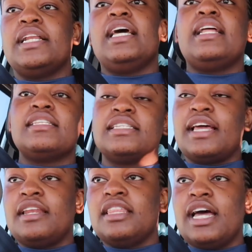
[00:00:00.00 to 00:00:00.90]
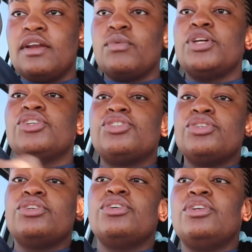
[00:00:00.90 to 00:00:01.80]
dad said that we
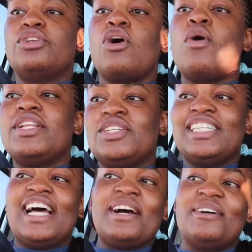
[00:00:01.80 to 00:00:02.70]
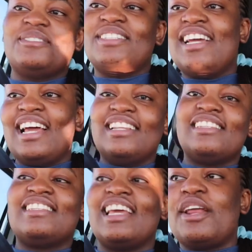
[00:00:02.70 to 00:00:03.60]
should go into town
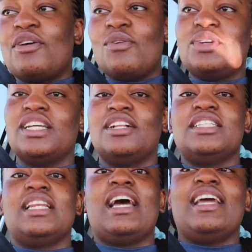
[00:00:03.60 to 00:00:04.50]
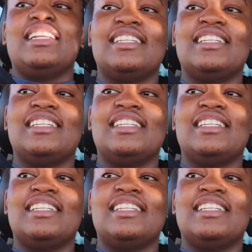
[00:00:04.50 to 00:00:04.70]
and stay at a hotel tonight.